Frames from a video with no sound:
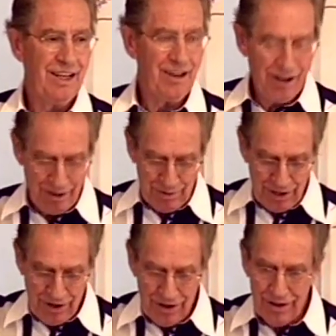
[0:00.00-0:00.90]
All right, but
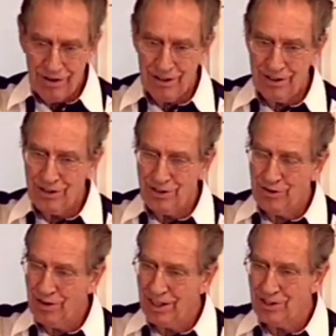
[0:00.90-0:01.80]
here is the
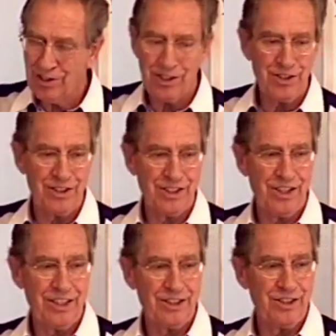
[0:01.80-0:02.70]
transition
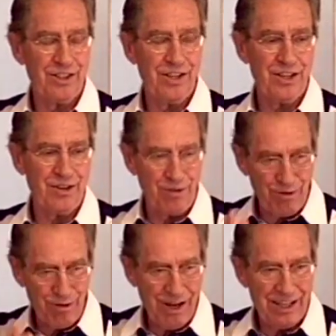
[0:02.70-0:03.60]
kicks in gear,
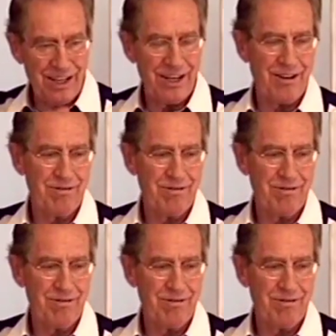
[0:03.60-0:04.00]
right here.